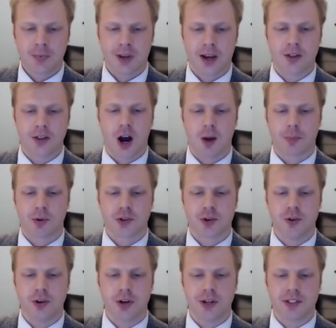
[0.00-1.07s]
and the
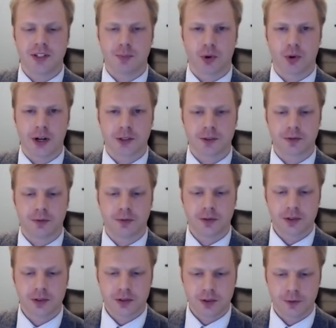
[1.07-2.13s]
opportunities it brings
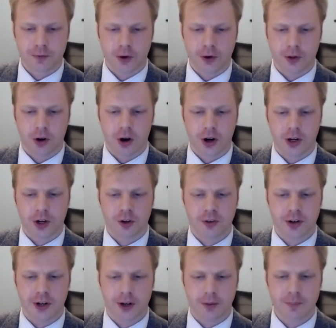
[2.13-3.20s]
to further our
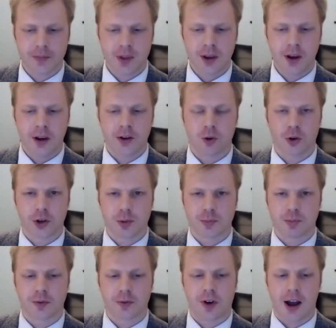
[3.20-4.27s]
career in order to
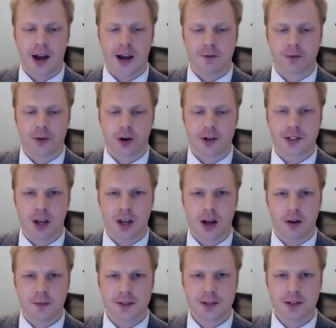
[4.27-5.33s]
provide for
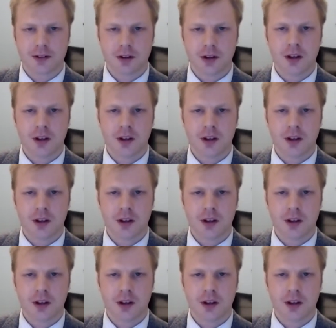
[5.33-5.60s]
ourselves